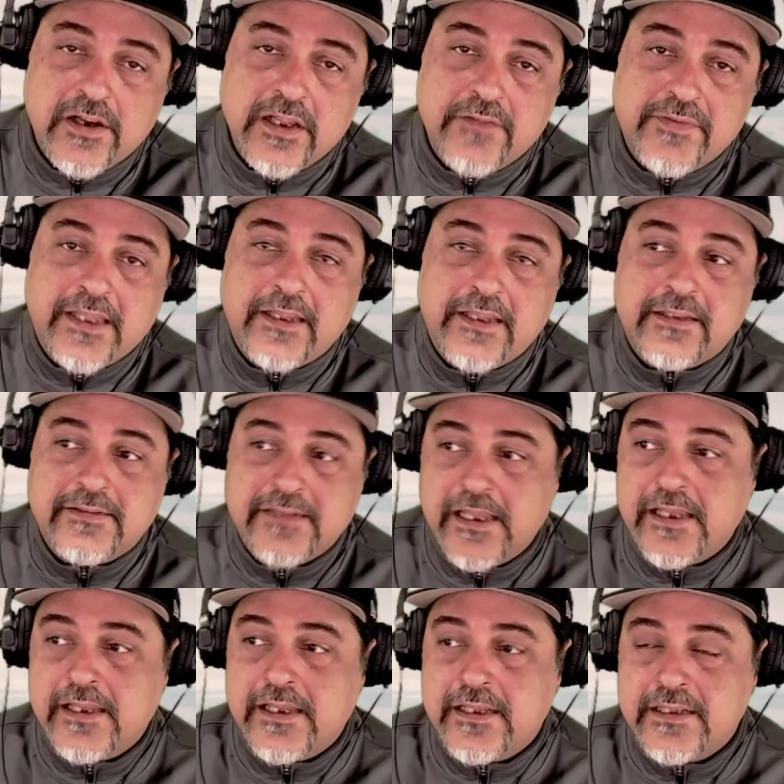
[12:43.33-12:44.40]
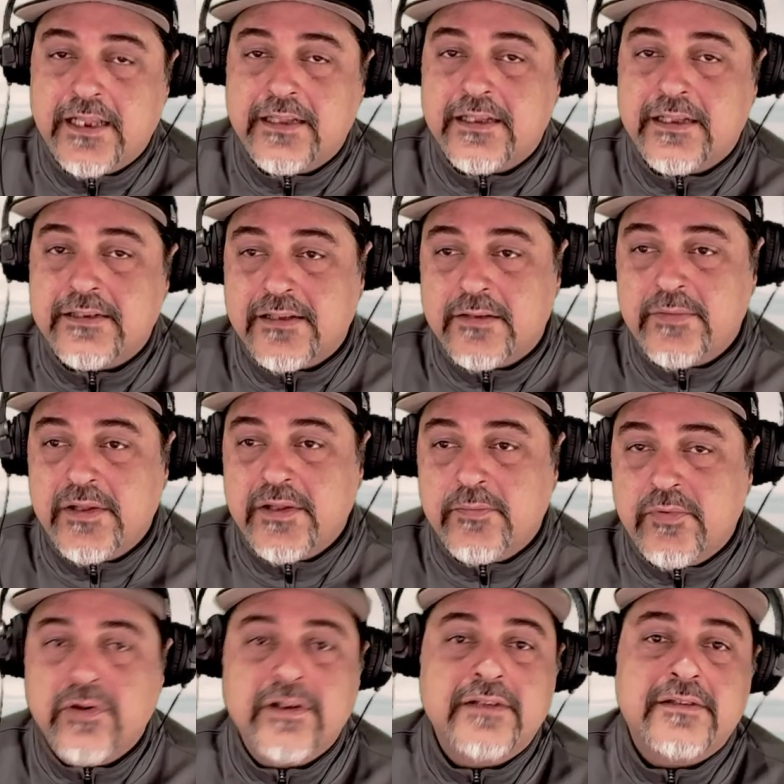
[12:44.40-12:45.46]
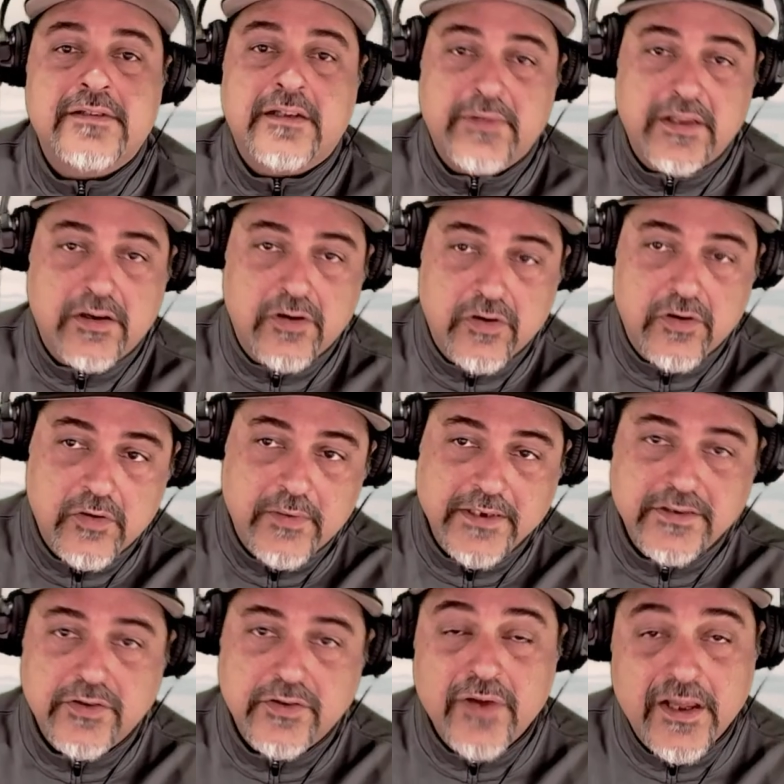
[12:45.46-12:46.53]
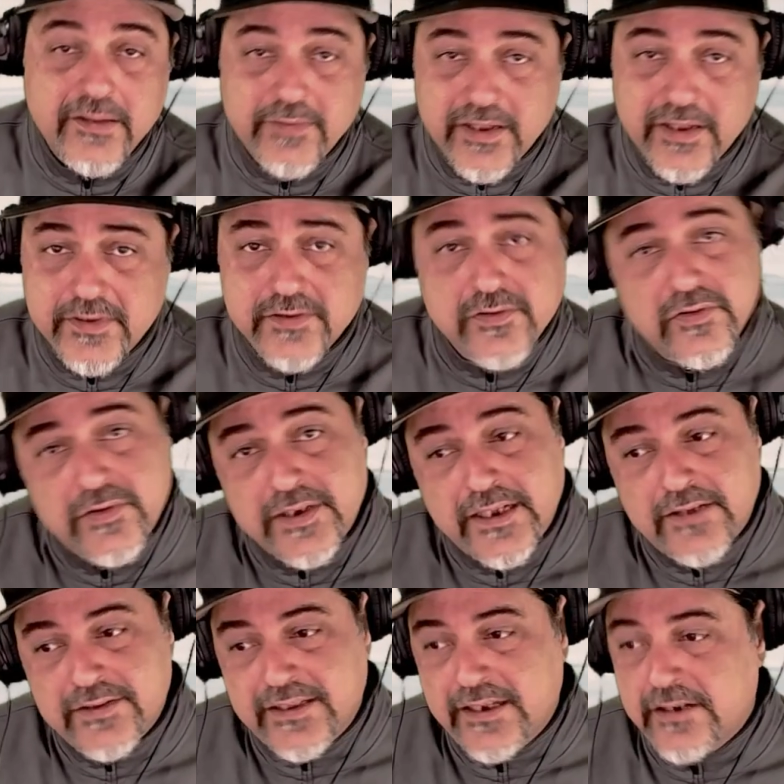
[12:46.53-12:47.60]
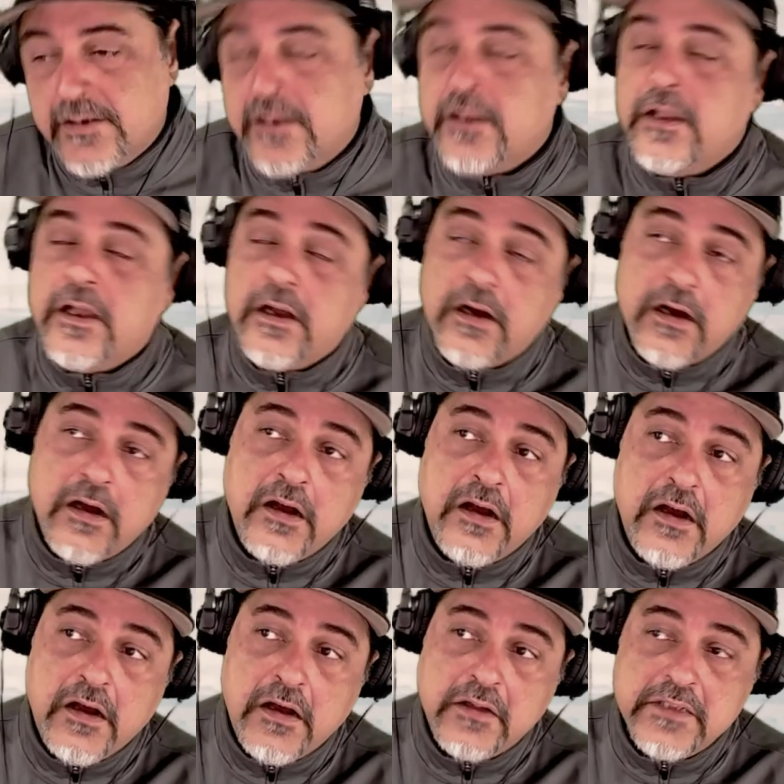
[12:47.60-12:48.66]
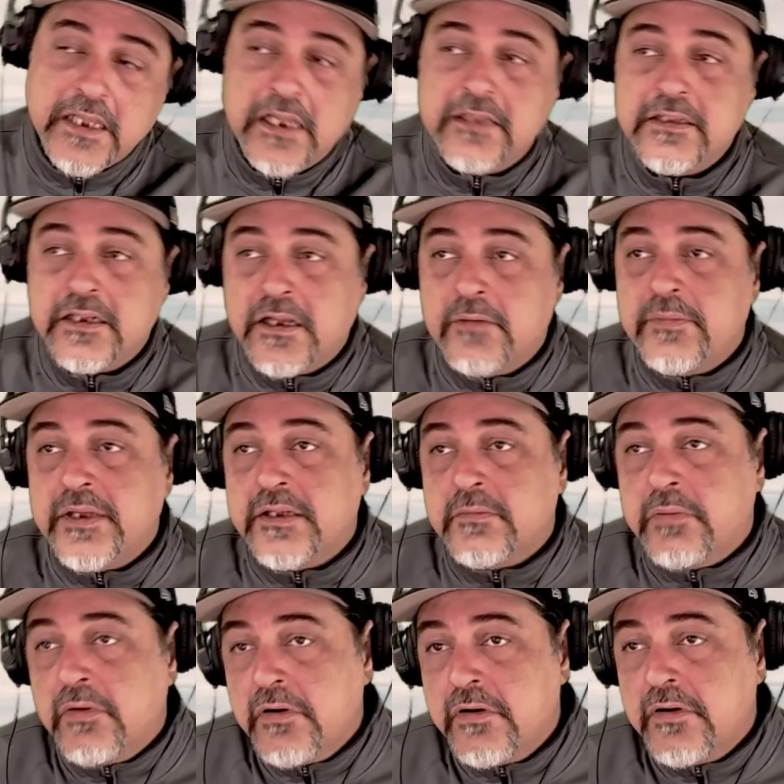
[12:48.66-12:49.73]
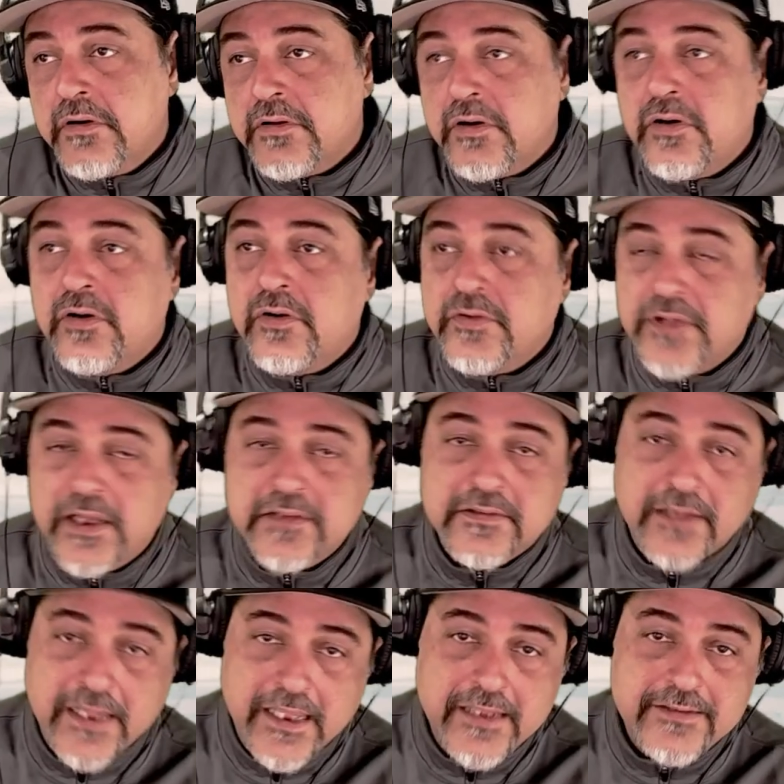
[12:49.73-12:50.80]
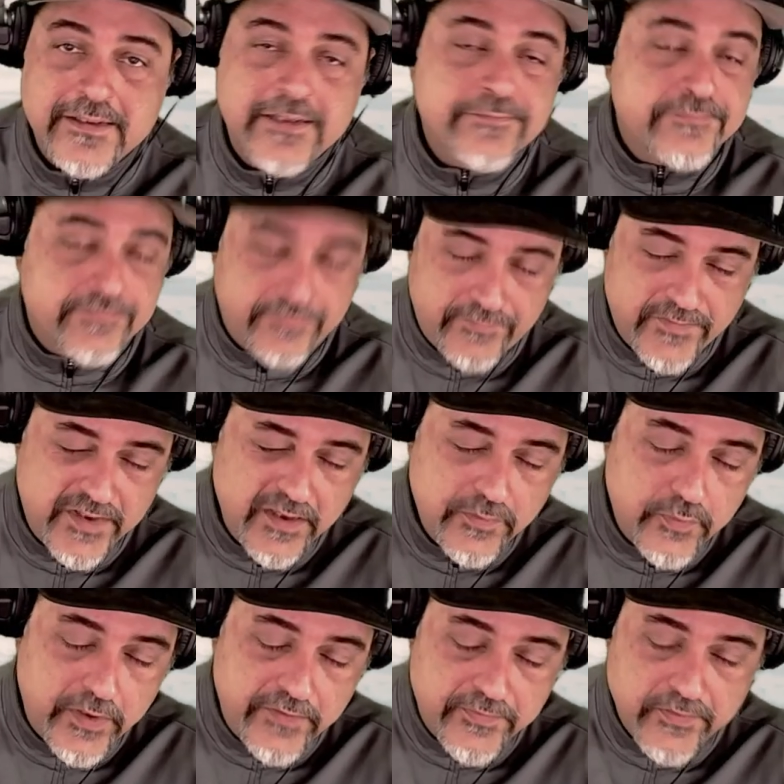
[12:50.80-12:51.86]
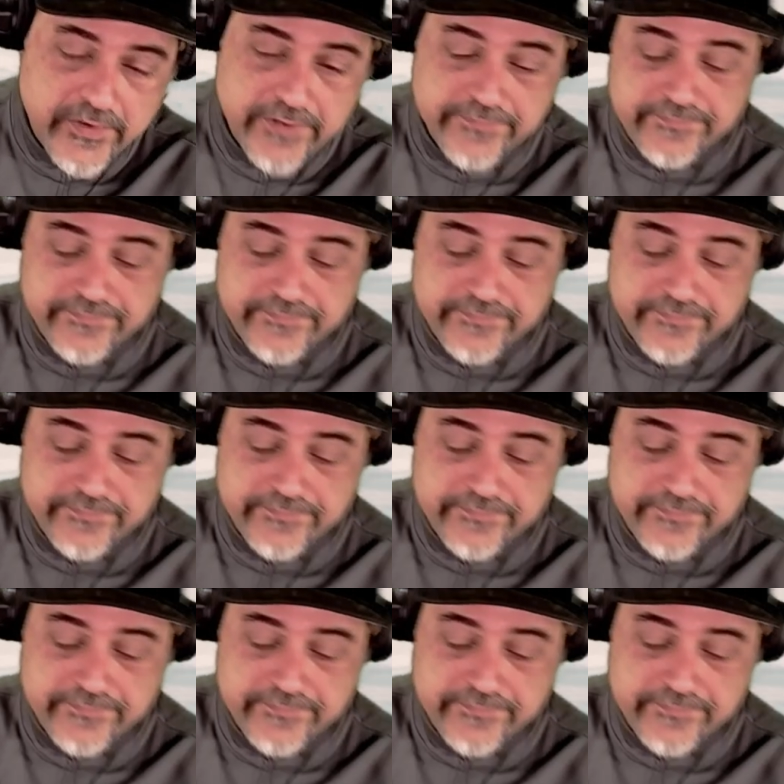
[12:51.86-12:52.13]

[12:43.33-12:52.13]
If they say in the end that it's gonna be a port, there's gonna be a whole bunch of crybabies going out there. Oh, they ended up being a port. Oh, that's lazy. Just wait for it.